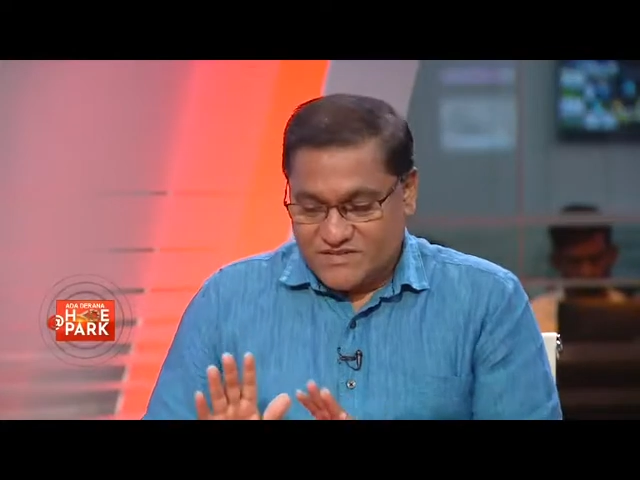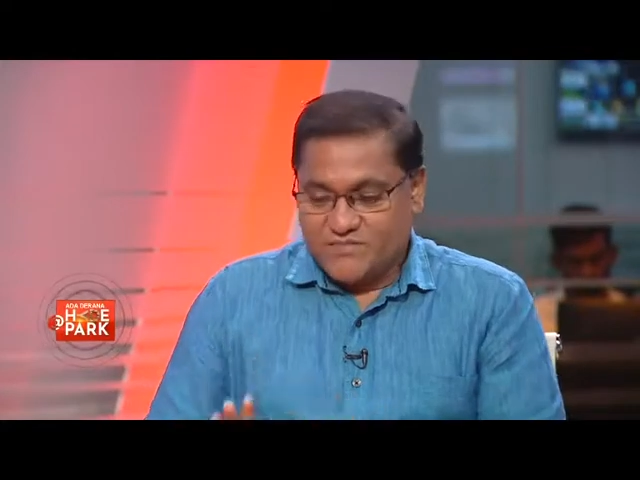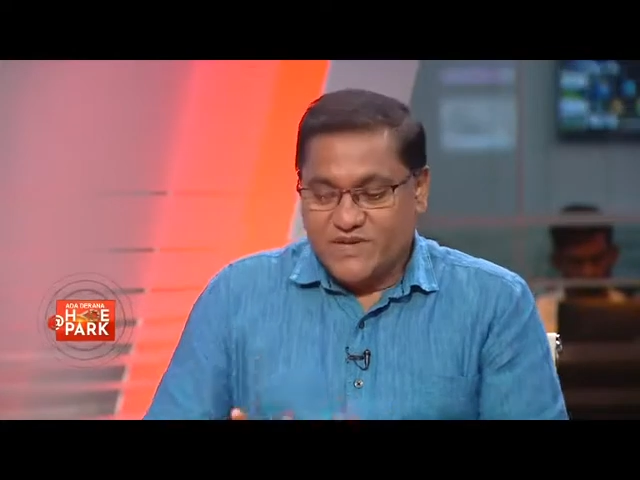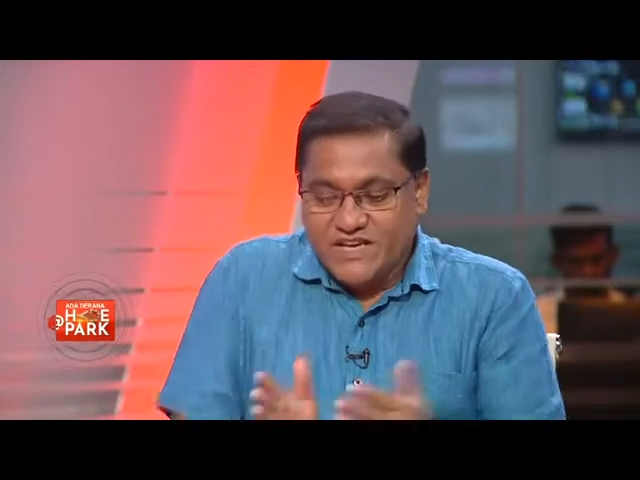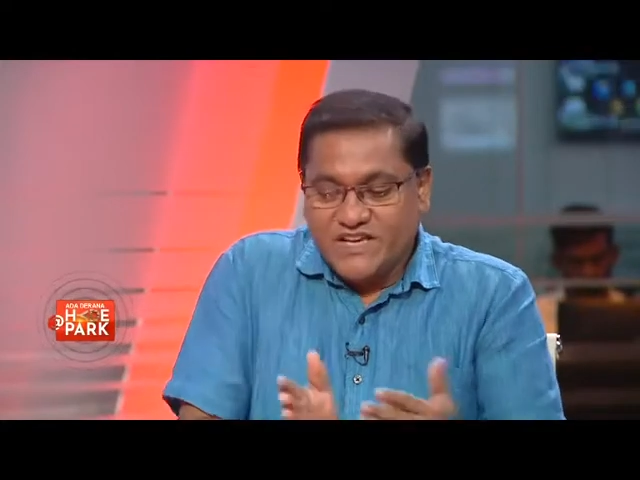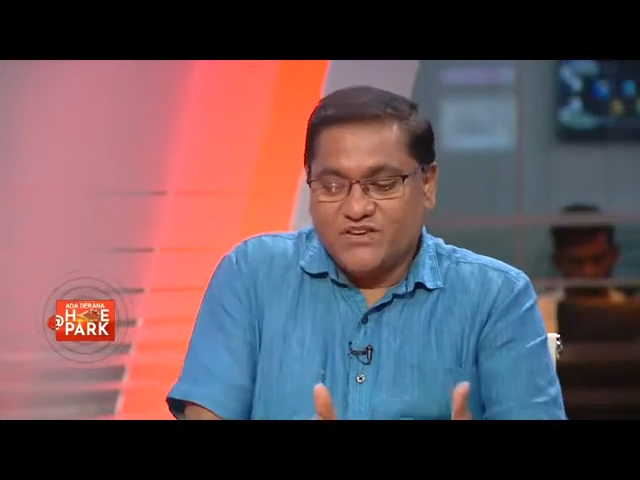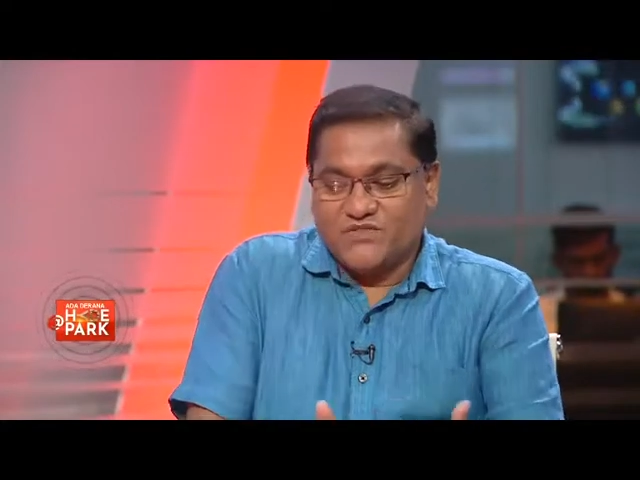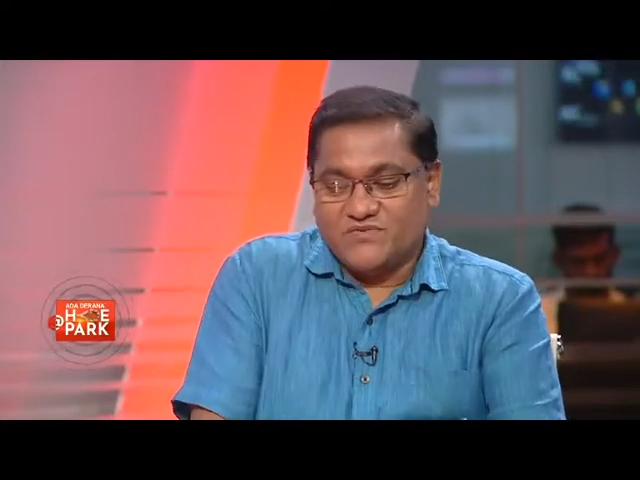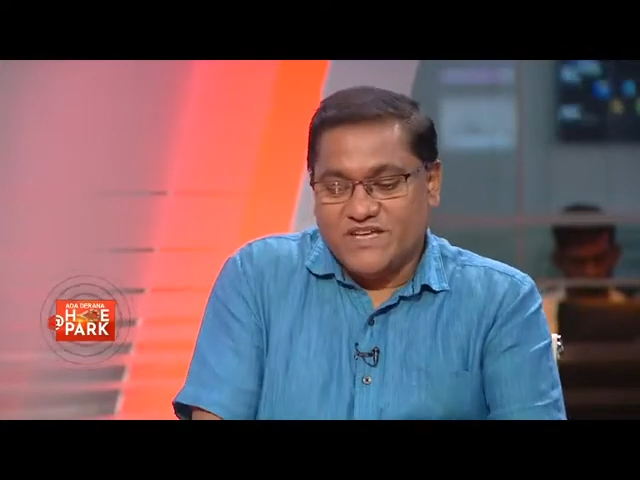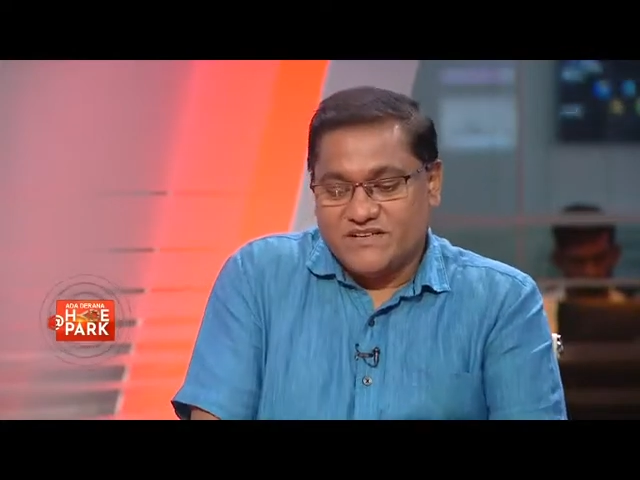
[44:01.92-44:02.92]
The beginning
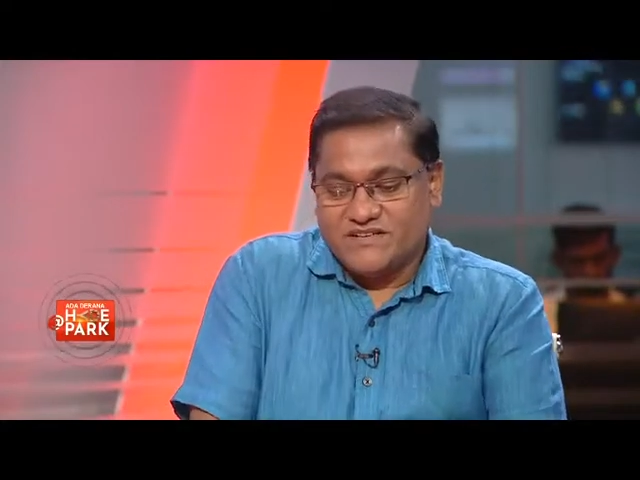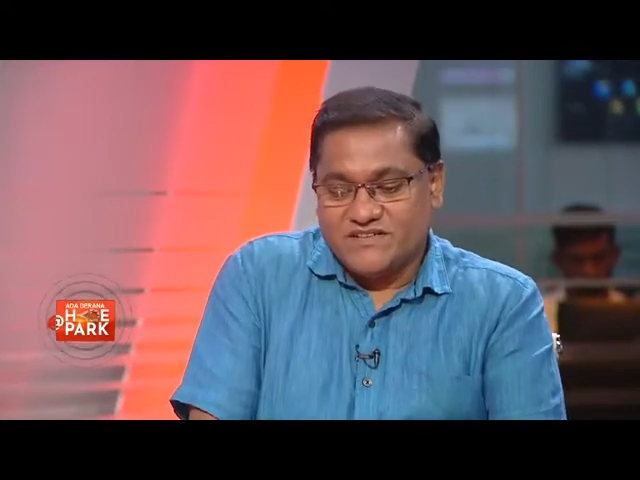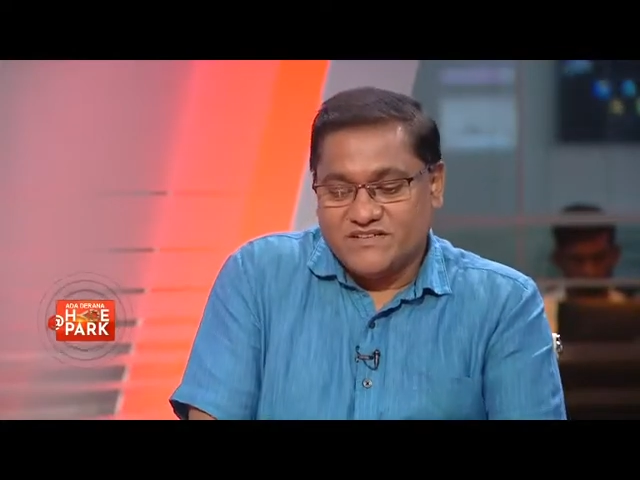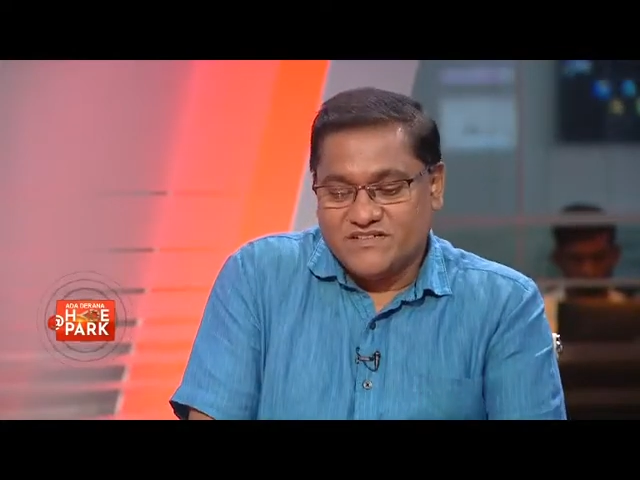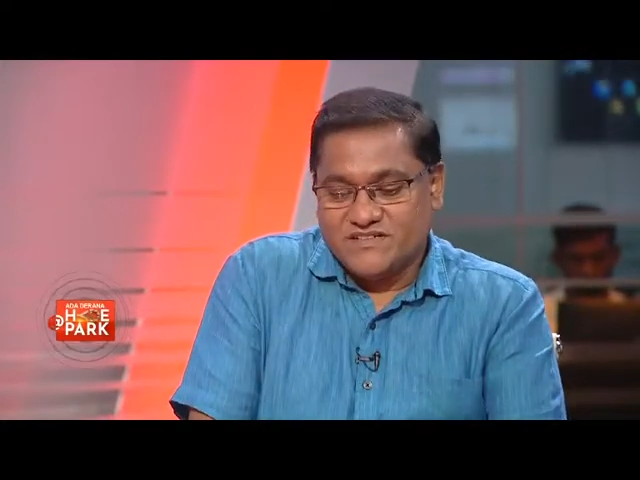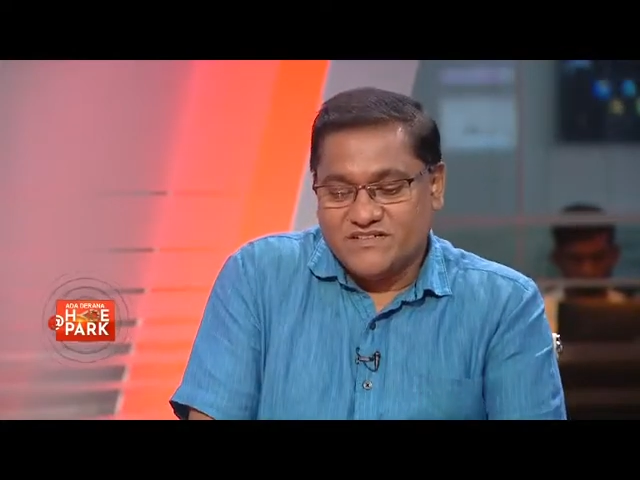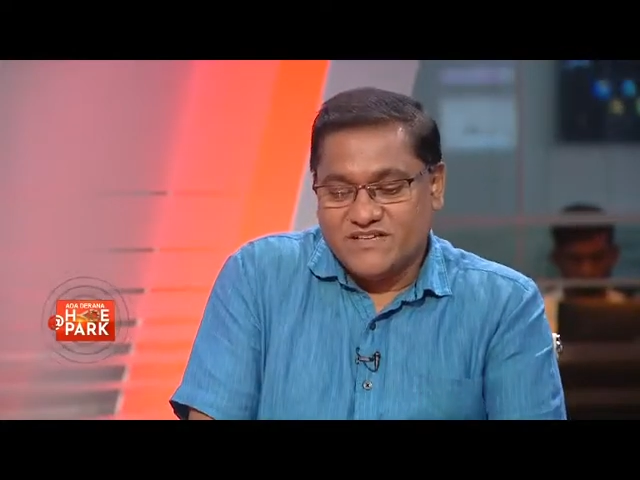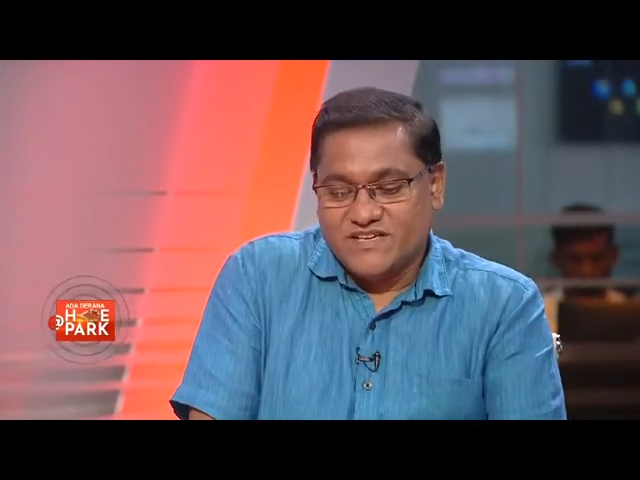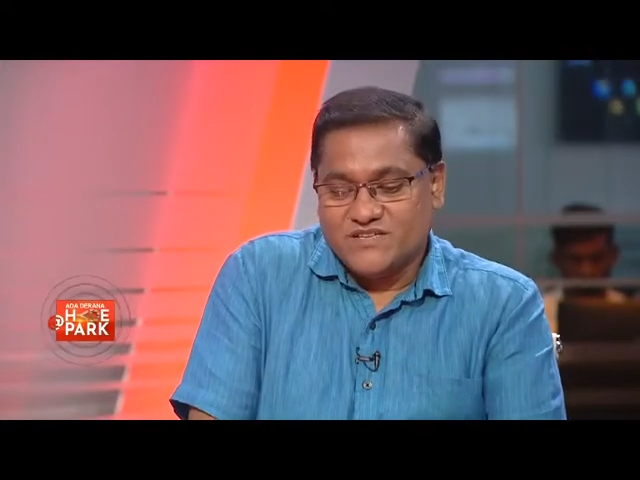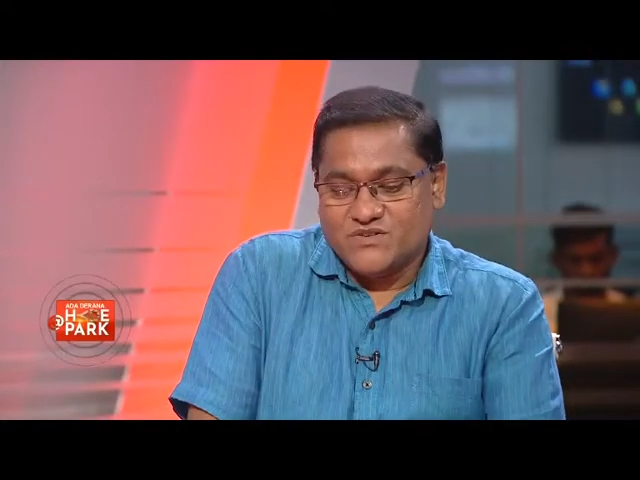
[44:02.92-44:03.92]
of that
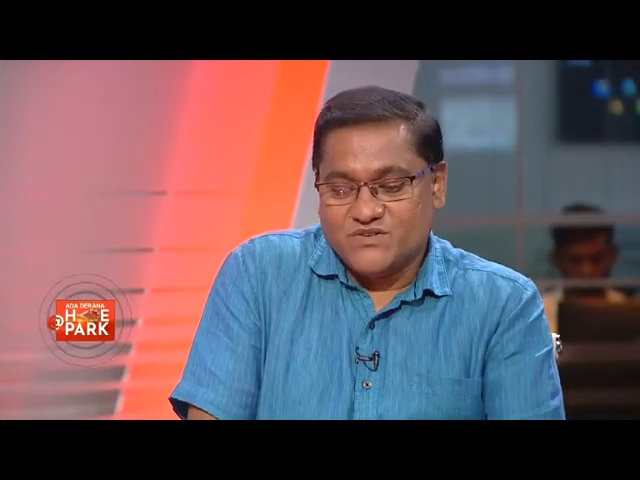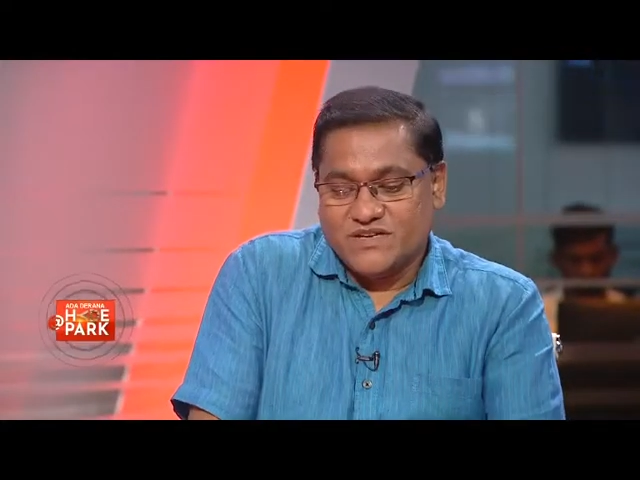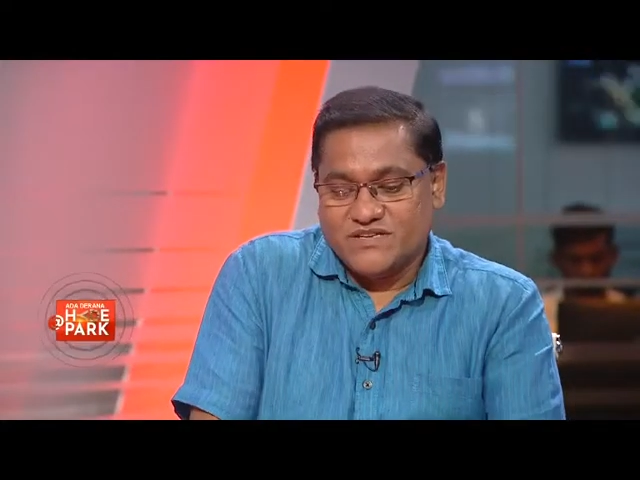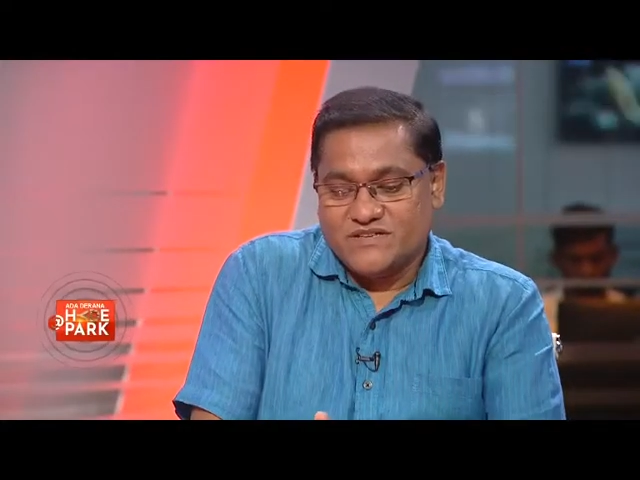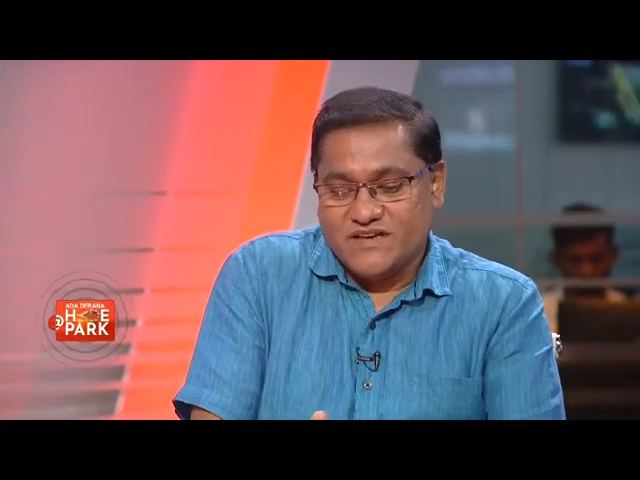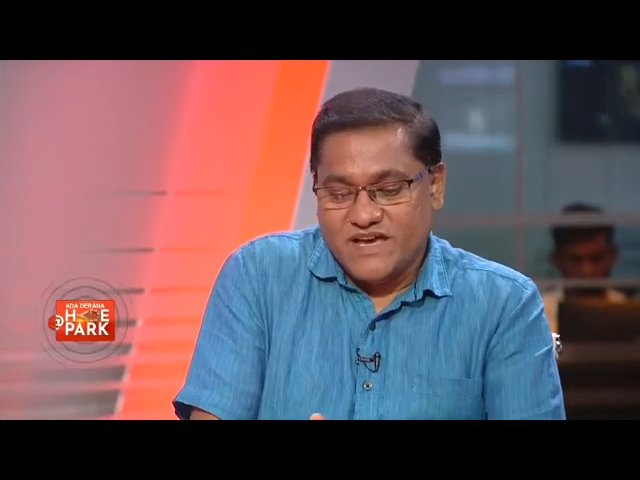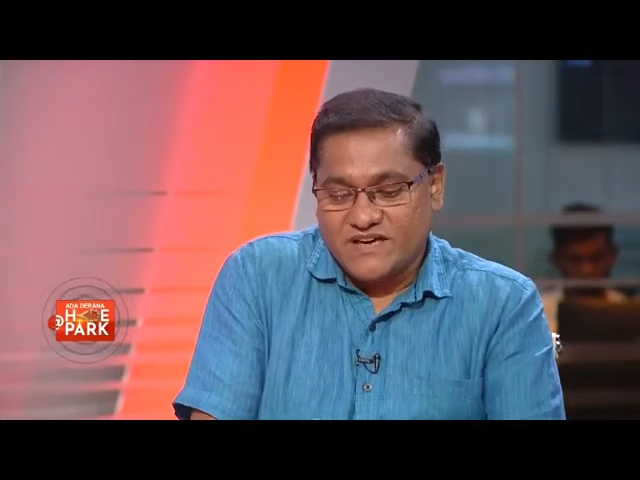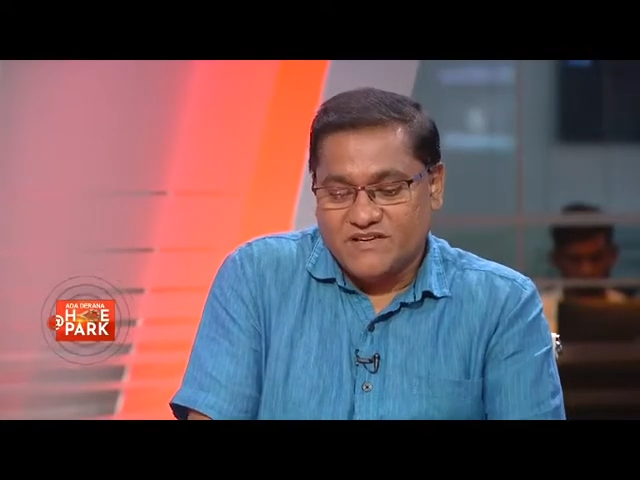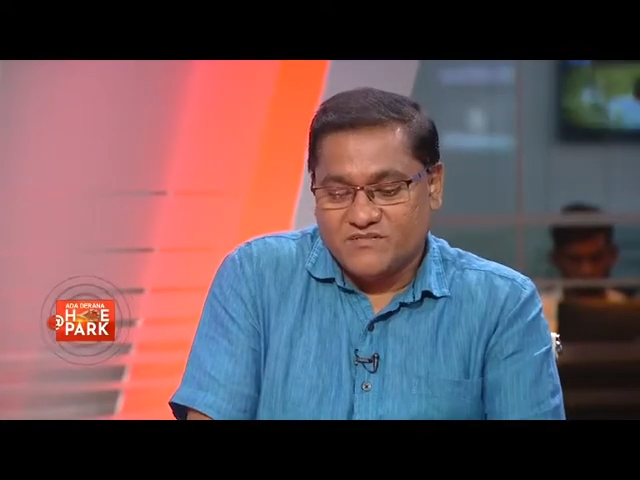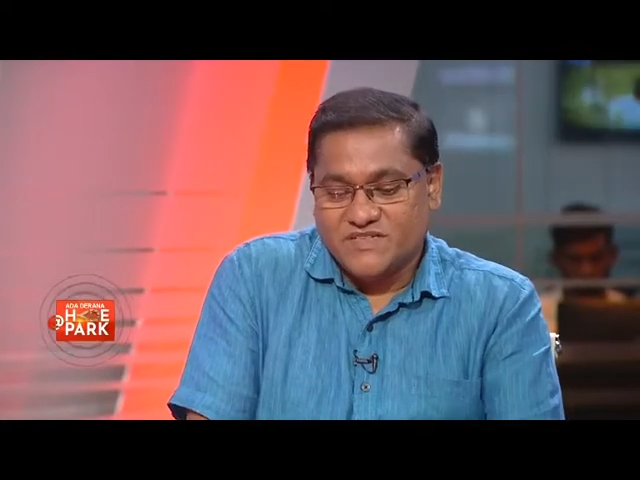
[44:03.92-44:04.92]
SOS
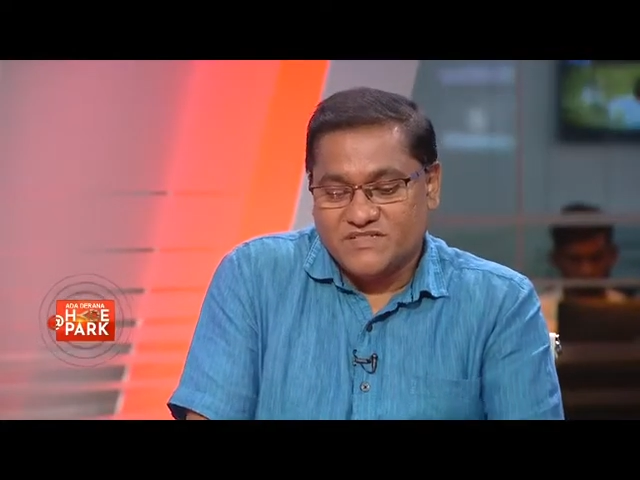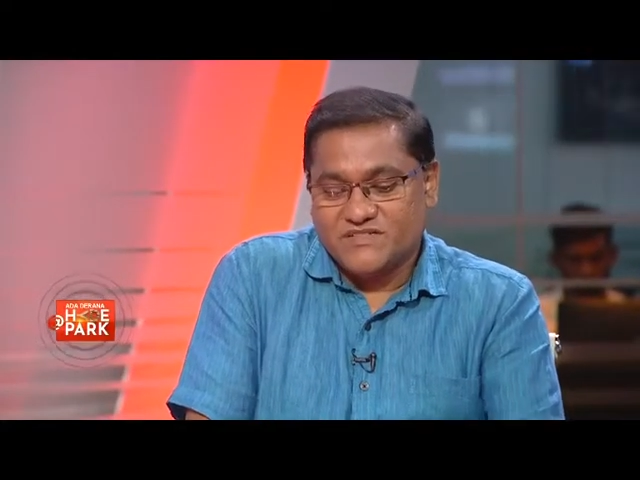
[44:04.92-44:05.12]
agreement